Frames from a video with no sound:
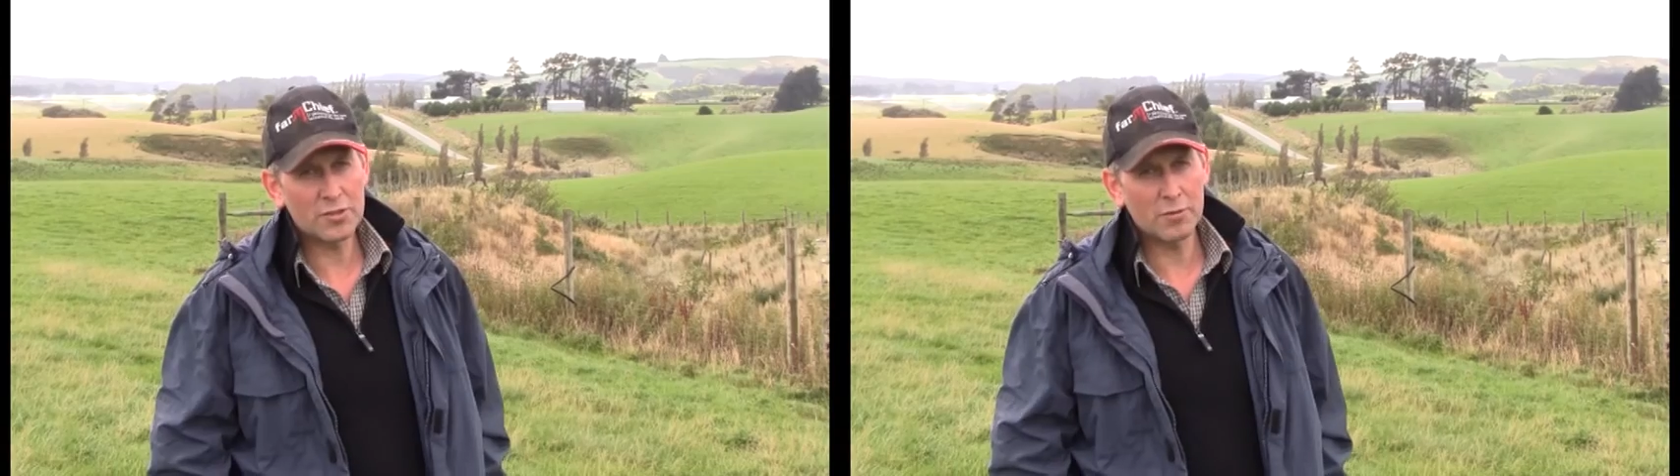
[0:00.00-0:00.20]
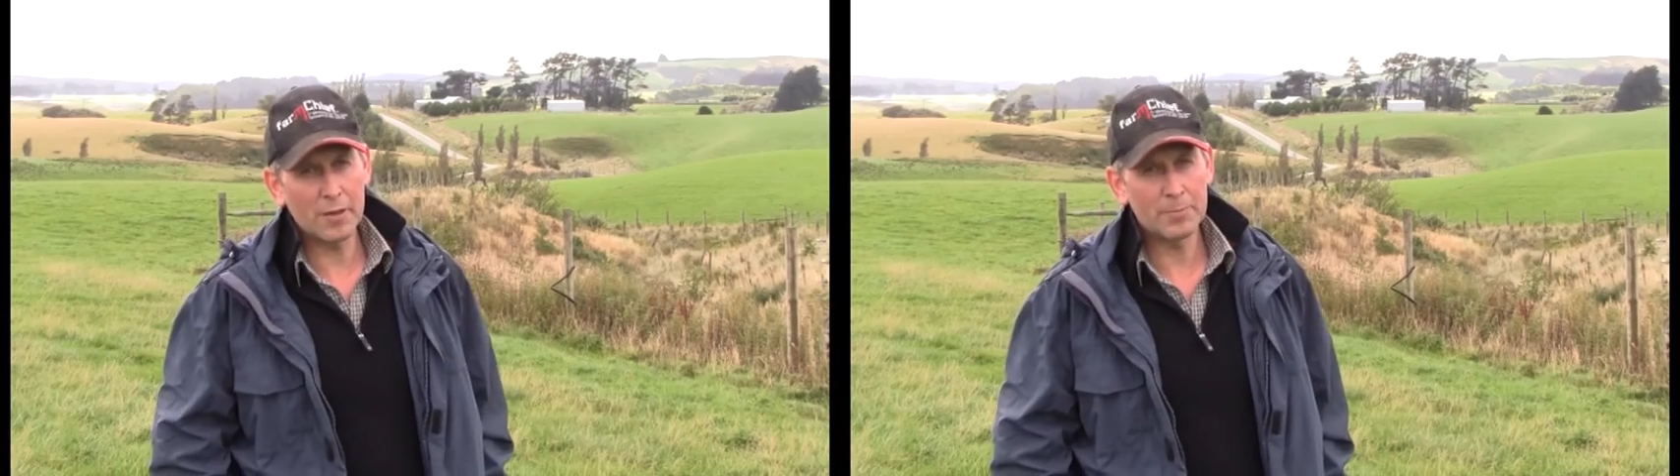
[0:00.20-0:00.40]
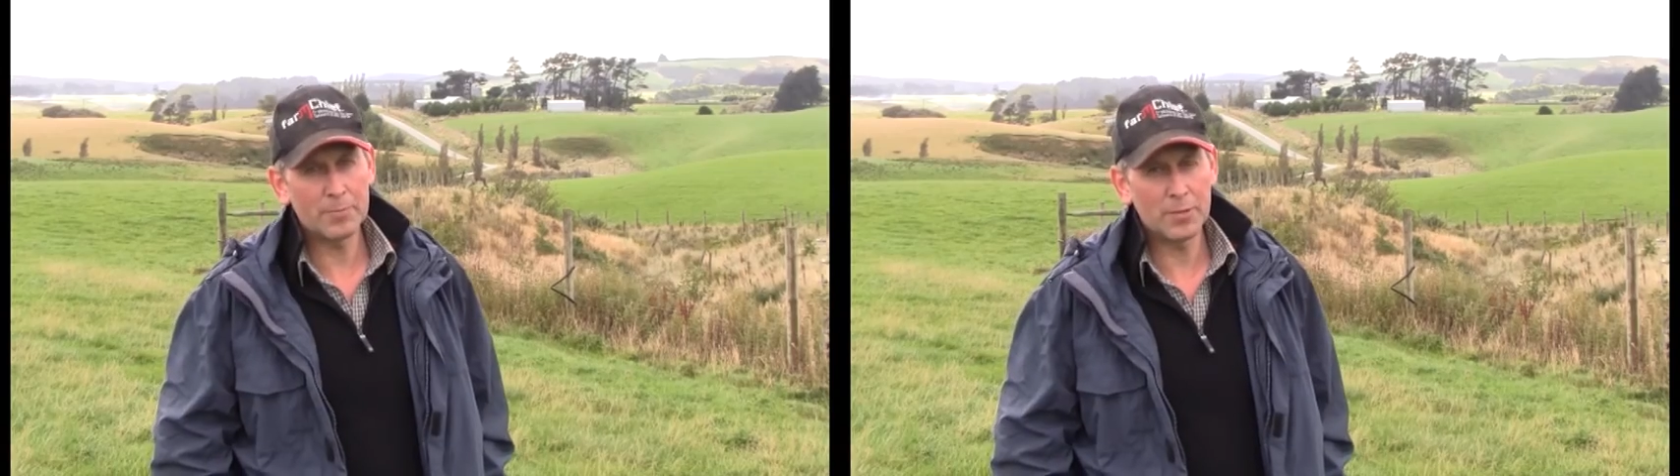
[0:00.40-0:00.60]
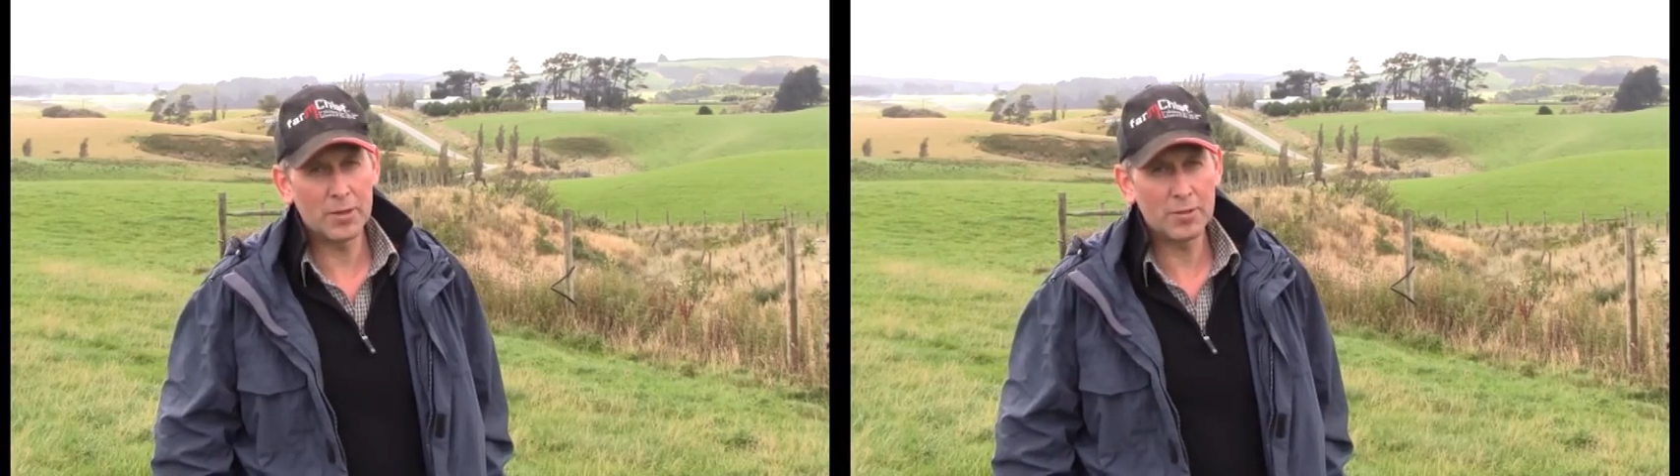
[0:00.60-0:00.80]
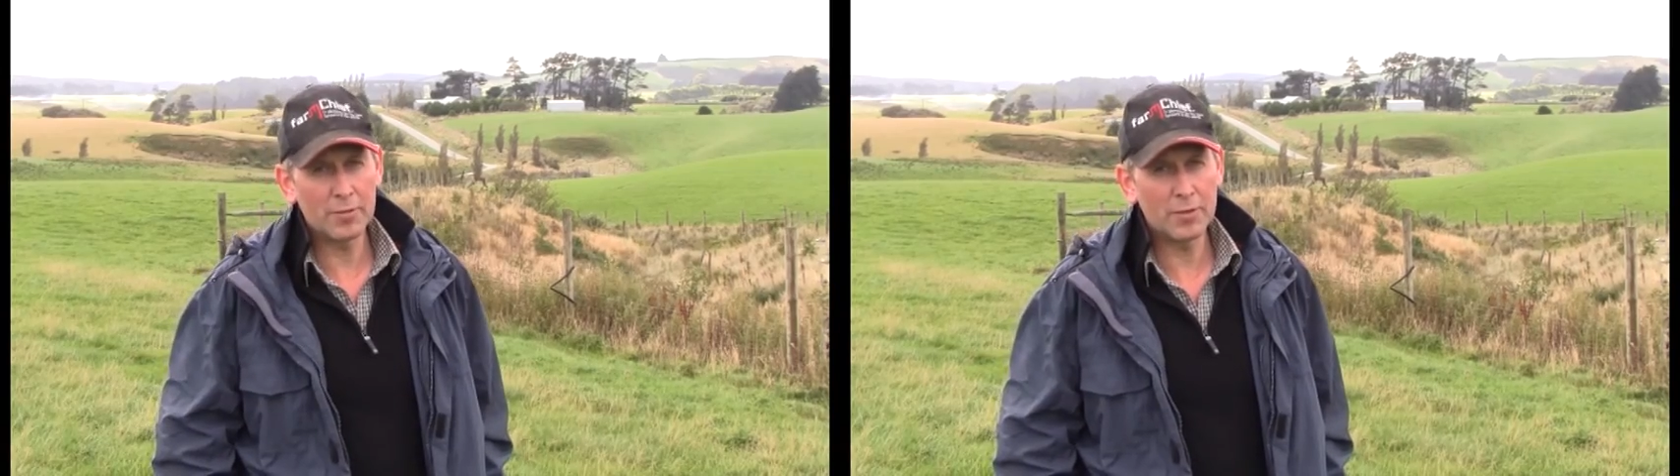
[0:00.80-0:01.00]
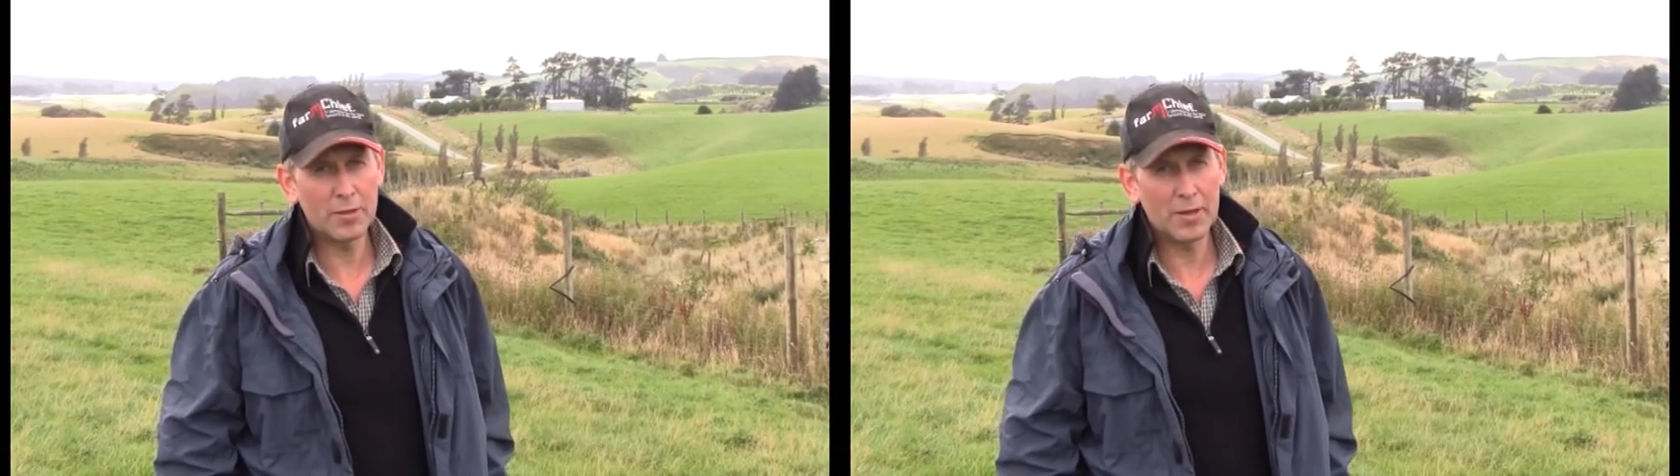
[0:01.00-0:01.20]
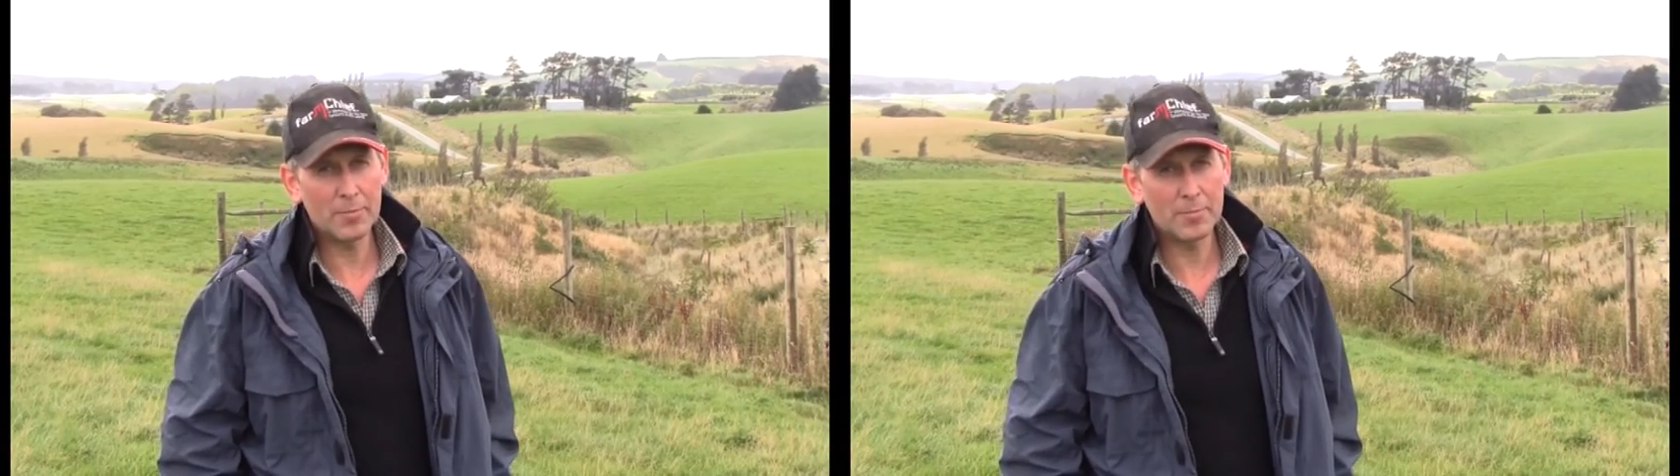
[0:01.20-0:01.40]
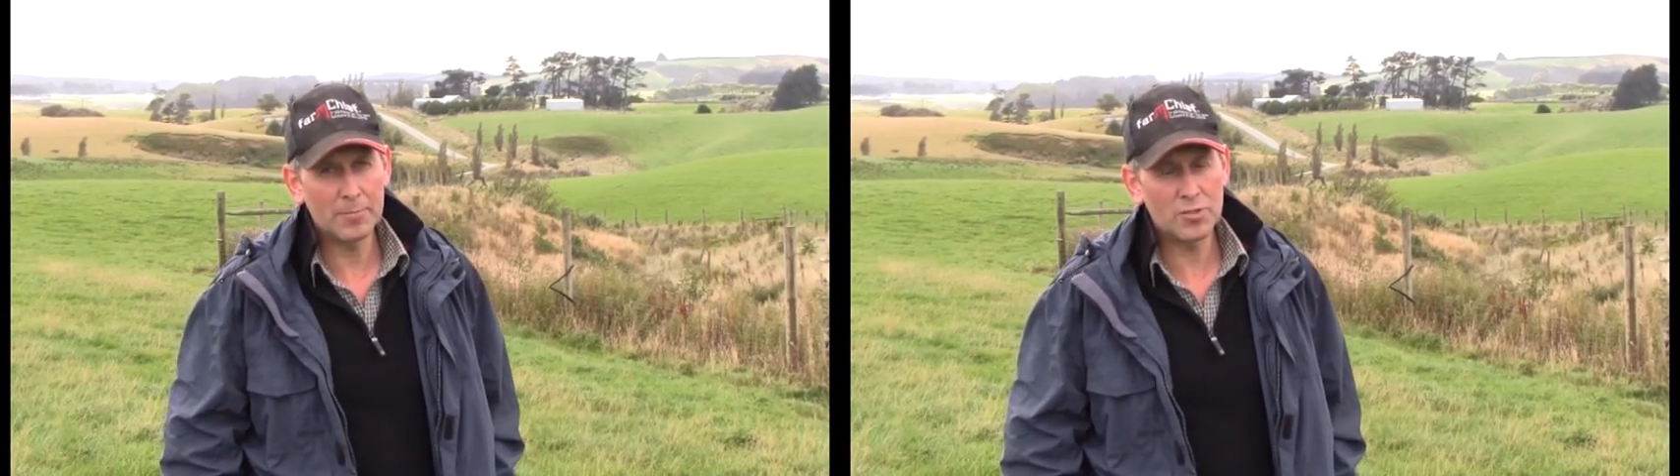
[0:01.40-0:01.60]
grow up,
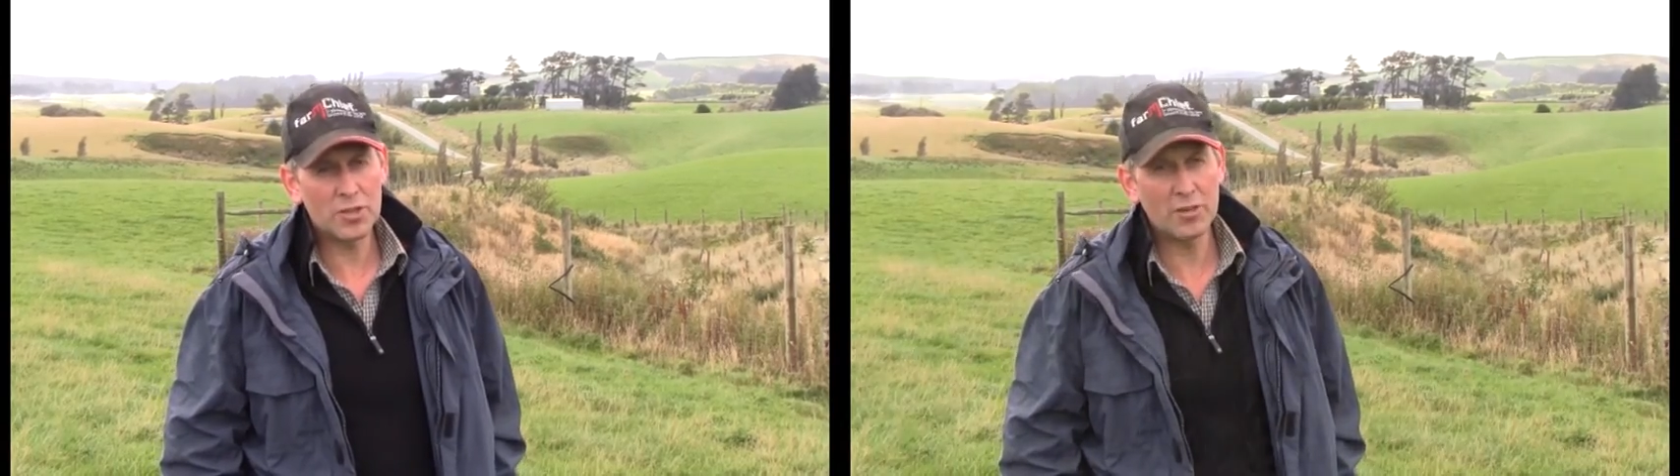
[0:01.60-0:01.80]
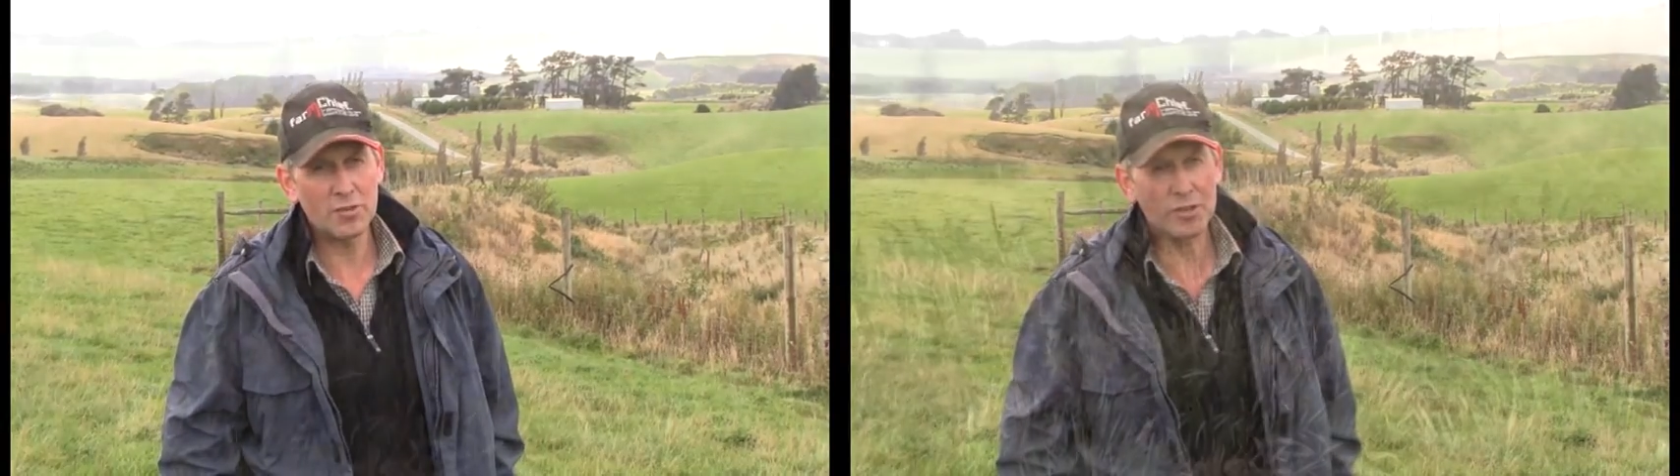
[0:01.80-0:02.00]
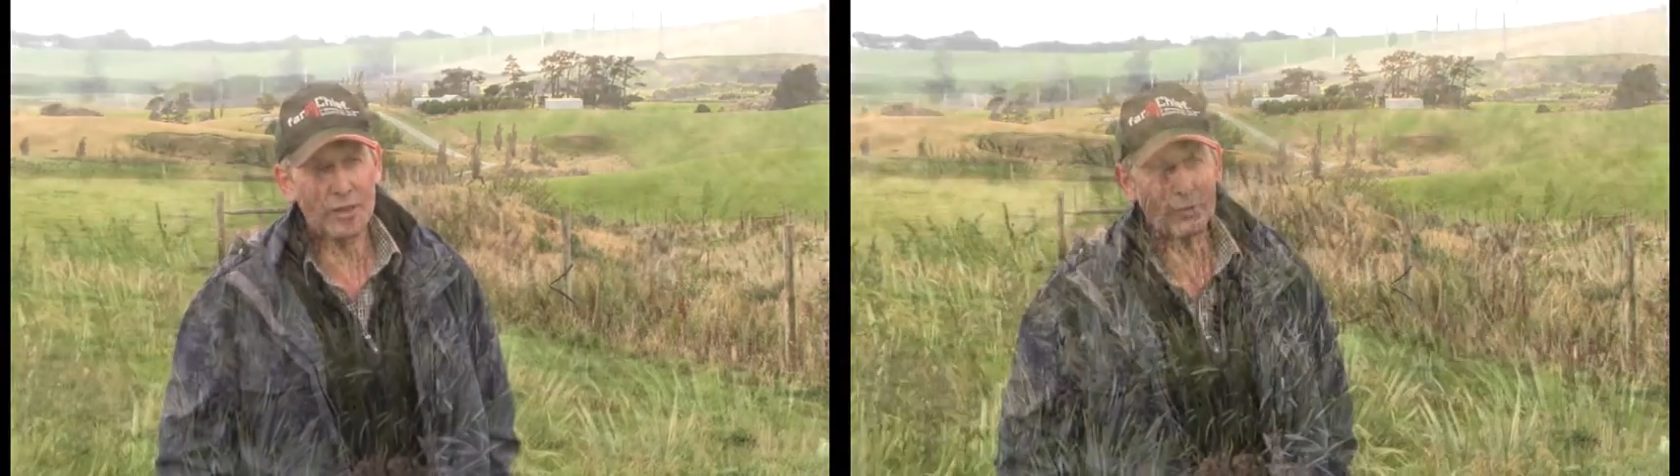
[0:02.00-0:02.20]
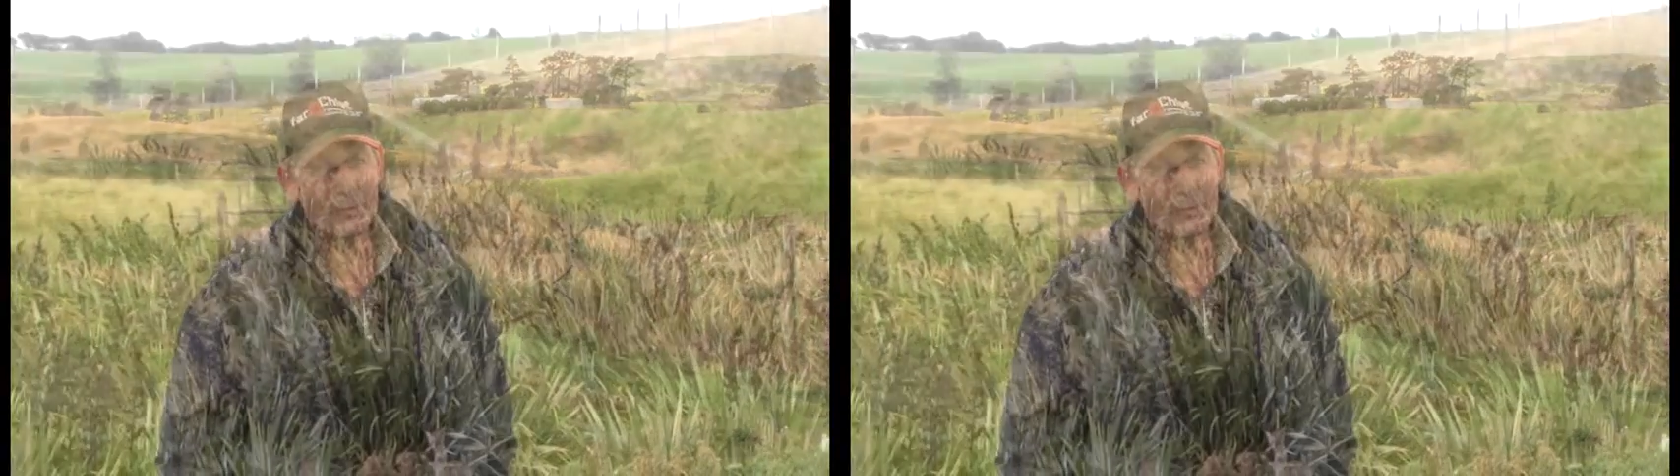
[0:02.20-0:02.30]
giving shade and shelter.